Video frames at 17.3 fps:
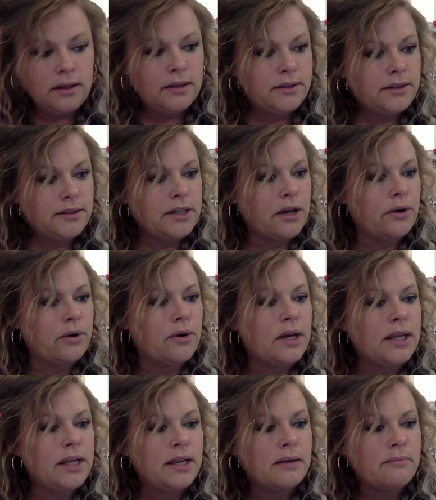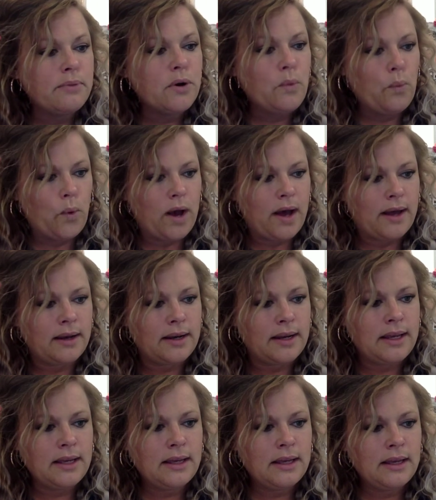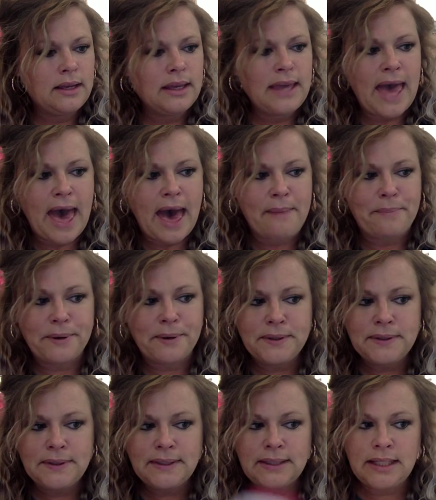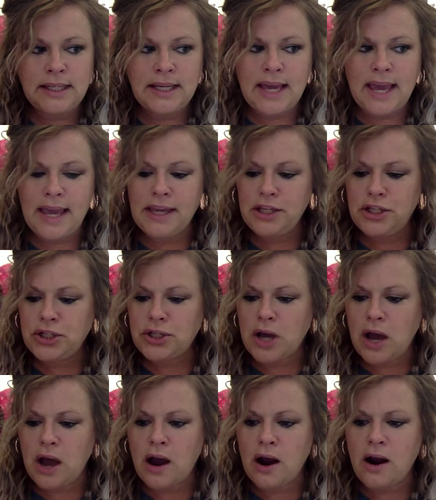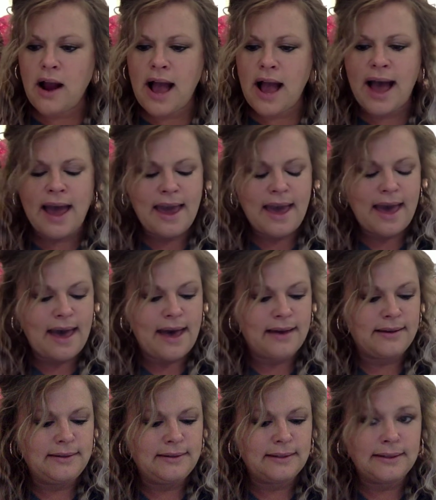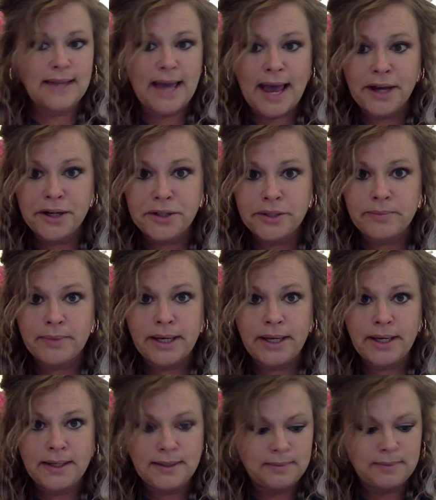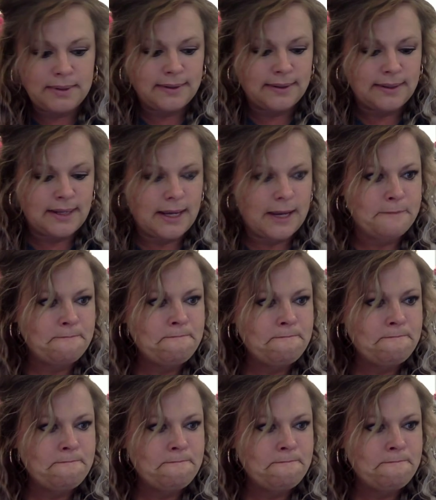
So, number 1, capital C-H-R-I-S. It's actually my husband's name.